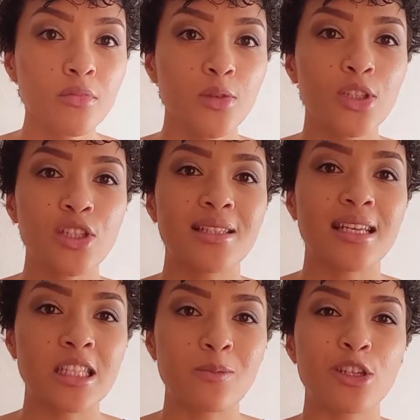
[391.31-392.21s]
which is a
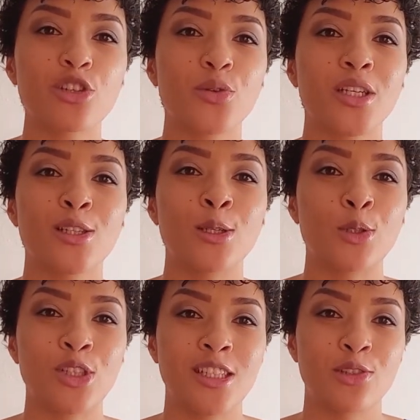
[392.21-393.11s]
special
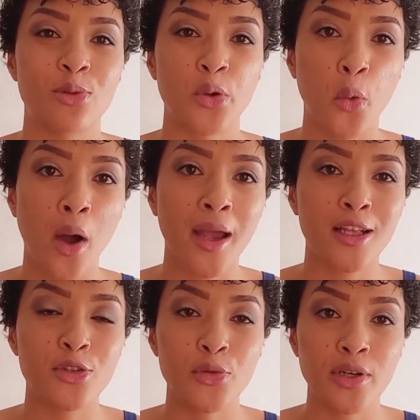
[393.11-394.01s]
resolution is
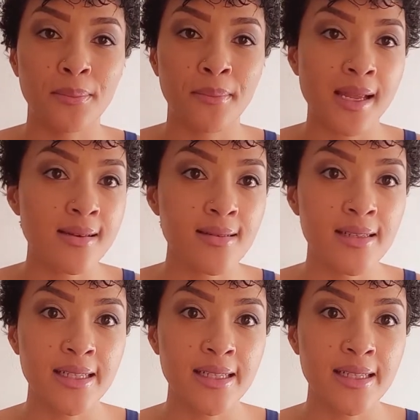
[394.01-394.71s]
required to amend